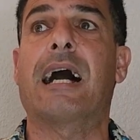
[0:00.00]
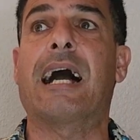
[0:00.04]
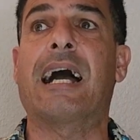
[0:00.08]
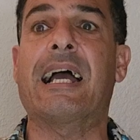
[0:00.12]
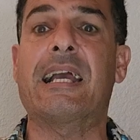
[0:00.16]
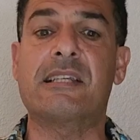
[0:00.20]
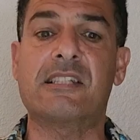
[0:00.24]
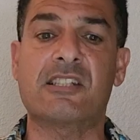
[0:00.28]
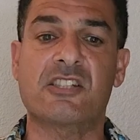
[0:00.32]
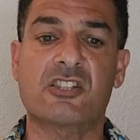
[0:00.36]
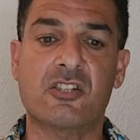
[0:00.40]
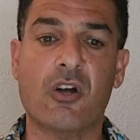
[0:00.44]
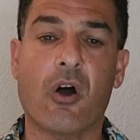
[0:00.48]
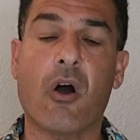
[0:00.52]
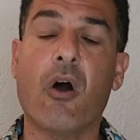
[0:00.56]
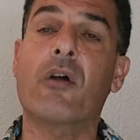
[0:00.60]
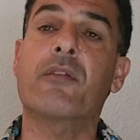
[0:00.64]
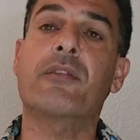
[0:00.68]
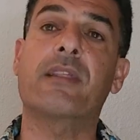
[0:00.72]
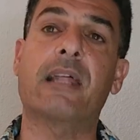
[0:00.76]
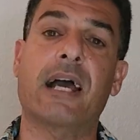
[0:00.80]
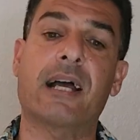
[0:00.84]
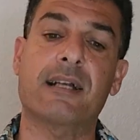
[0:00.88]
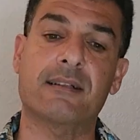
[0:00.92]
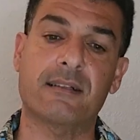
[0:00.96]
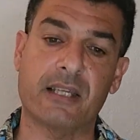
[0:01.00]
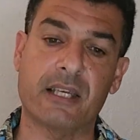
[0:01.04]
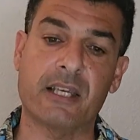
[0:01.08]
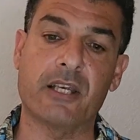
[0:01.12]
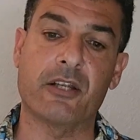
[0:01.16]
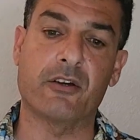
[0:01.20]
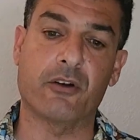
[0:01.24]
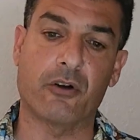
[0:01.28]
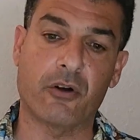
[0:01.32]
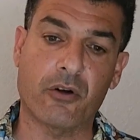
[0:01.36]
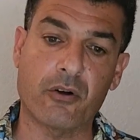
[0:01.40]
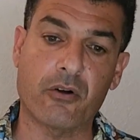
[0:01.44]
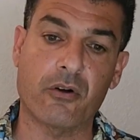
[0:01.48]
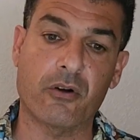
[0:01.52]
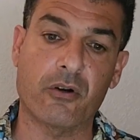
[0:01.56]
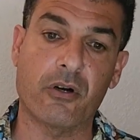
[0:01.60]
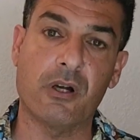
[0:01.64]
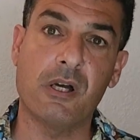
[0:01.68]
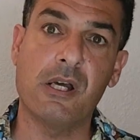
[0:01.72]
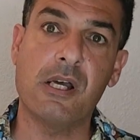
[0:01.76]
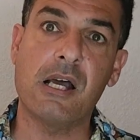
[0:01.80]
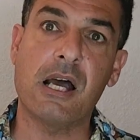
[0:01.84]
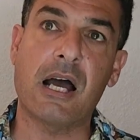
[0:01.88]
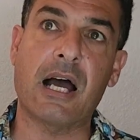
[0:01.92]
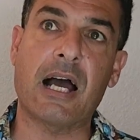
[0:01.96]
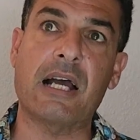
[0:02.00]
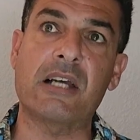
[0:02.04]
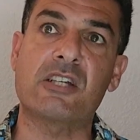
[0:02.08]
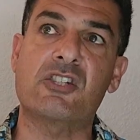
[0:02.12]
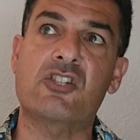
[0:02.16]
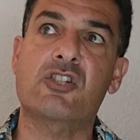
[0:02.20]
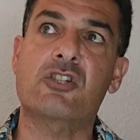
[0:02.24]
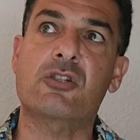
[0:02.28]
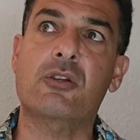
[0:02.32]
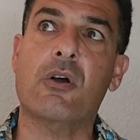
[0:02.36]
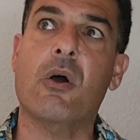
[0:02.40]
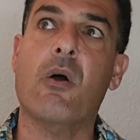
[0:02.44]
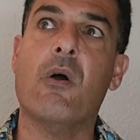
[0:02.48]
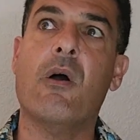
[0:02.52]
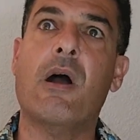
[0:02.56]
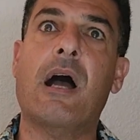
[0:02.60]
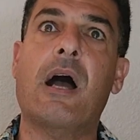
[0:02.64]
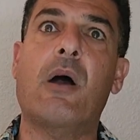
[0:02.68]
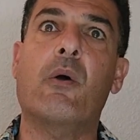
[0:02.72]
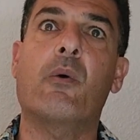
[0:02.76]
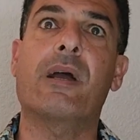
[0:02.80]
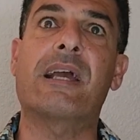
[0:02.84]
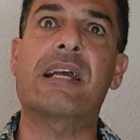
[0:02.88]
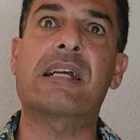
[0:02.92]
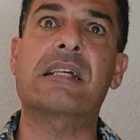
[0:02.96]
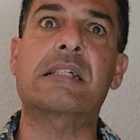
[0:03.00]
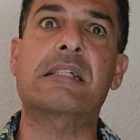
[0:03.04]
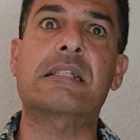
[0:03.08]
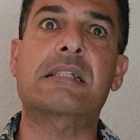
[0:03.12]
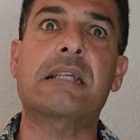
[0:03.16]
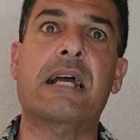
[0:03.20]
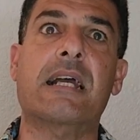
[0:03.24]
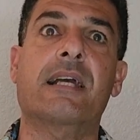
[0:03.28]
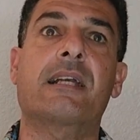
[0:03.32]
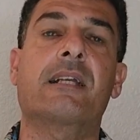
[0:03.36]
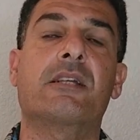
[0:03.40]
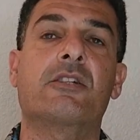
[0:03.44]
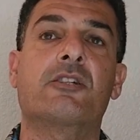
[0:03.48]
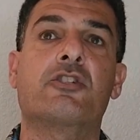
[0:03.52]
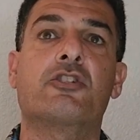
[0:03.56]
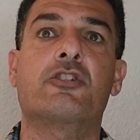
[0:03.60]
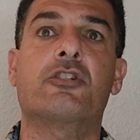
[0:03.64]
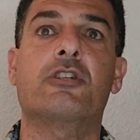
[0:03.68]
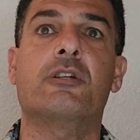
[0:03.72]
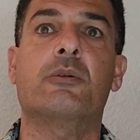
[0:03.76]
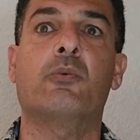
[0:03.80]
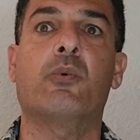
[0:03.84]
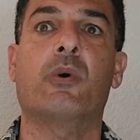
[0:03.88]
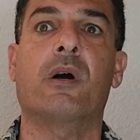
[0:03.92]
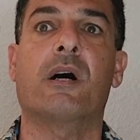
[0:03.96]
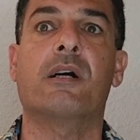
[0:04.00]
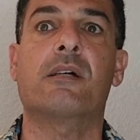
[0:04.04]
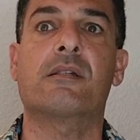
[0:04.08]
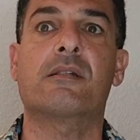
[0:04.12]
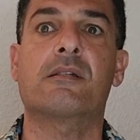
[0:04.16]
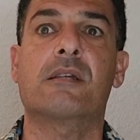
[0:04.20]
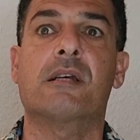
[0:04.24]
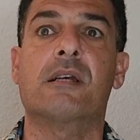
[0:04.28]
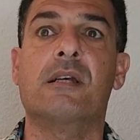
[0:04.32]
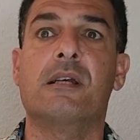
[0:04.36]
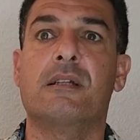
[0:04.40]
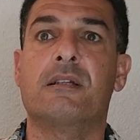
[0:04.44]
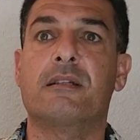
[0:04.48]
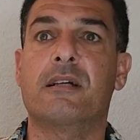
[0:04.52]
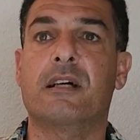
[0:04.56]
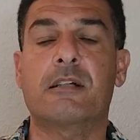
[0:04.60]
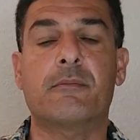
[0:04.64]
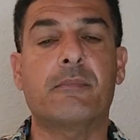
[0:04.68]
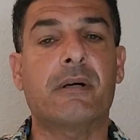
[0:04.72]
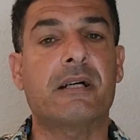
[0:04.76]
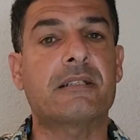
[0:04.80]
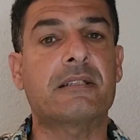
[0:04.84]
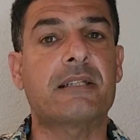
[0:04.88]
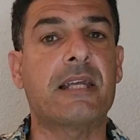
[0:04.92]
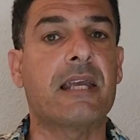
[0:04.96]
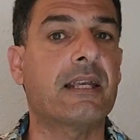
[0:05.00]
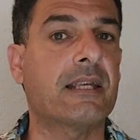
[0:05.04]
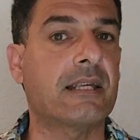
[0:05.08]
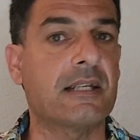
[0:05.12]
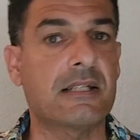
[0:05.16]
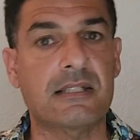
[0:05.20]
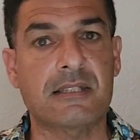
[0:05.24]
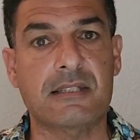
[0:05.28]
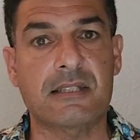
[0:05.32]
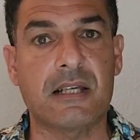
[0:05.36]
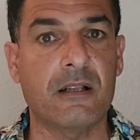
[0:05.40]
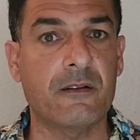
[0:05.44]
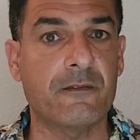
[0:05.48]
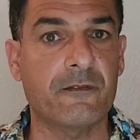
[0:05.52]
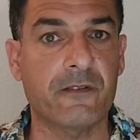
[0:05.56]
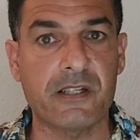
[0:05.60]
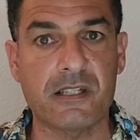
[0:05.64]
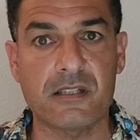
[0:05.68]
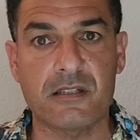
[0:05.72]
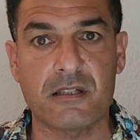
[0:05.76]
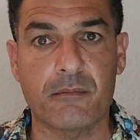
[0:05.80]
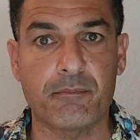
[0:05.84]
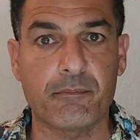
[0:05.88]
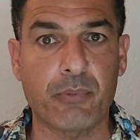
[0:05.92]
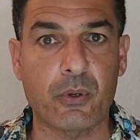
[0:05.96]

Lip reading: I saw that in her. I saw how excited she was, not about taking selfies